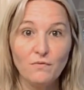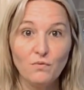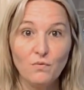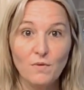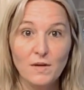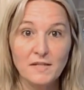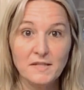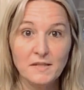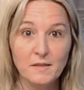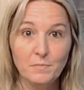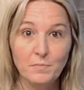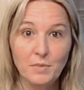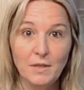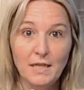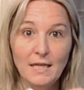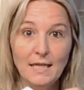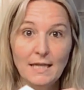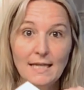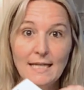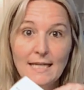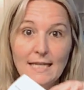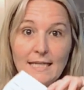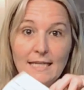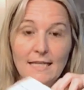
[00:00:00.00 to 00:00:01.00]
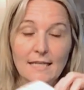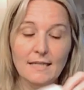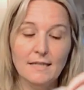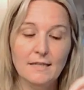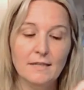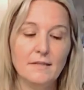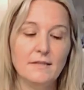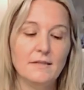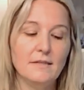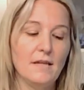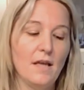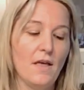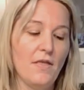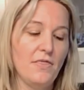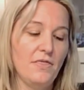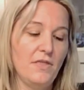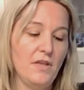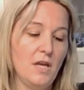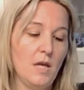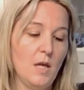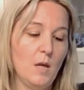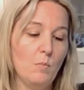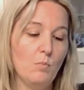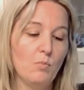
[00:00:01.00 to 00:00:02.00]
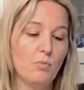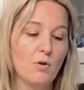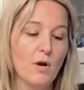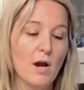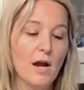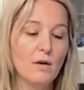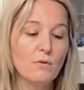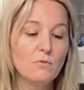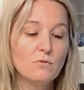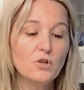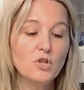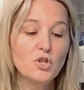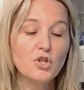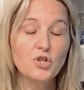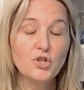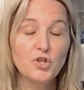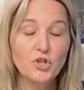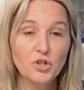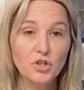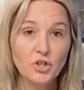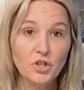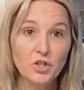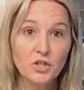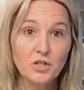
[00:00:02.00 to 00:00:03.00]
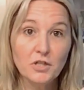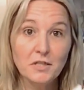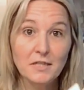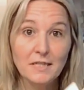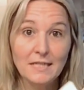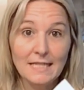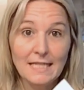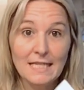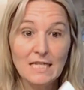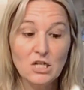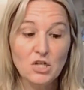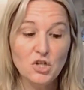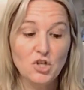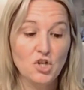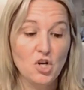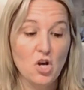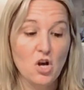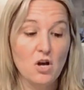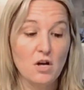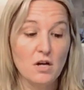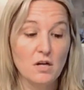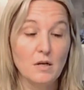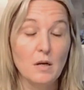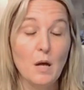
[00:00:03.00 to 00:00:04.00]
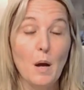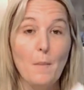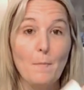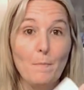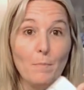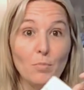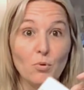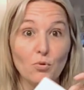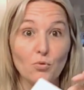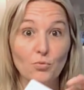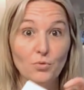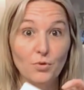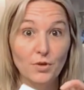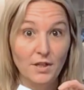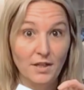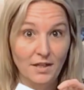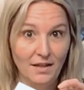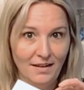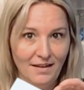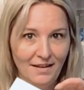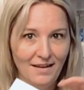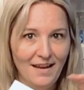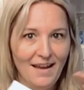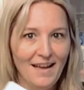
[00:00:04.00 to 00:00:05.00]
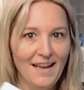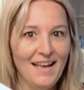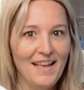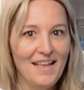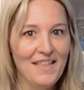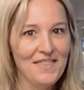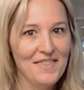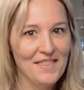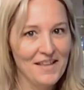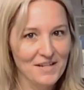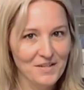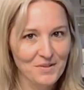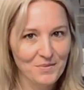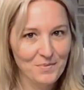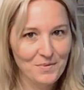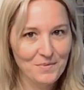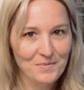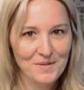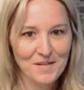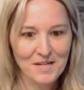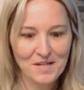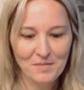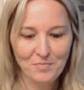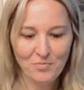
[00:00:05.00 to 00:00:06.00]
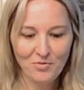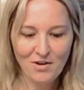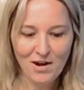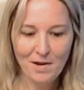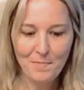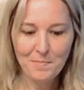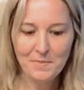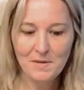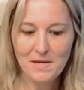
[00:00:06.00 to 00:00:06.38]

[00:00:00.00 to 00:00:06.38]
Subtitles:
recipe is the brown sugar Dijon Bread. That's what we're gonna prep